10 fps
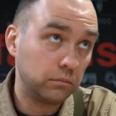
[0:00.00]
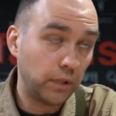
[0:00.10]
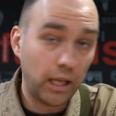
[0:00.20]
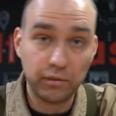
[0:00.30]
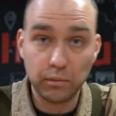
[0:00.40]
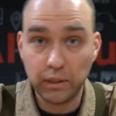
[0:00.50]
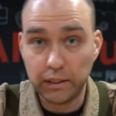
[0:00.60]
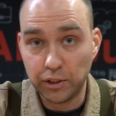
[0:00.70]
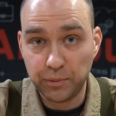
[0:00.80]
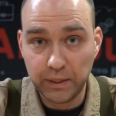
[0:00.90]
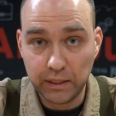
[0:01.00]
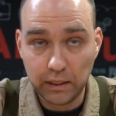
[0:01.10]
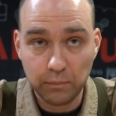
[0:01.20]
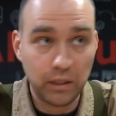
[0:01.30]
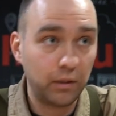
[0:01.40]
everybody is
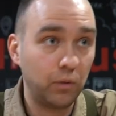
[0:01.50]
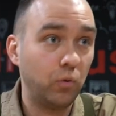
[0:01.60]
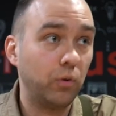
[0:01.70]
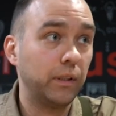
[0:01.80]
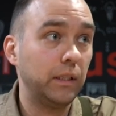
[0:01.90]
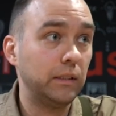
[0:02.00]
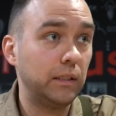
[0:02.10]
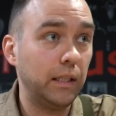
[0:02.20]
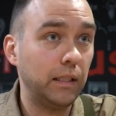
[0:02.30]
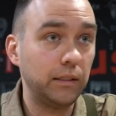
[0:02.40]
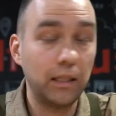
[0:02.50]
speaking about the war these days.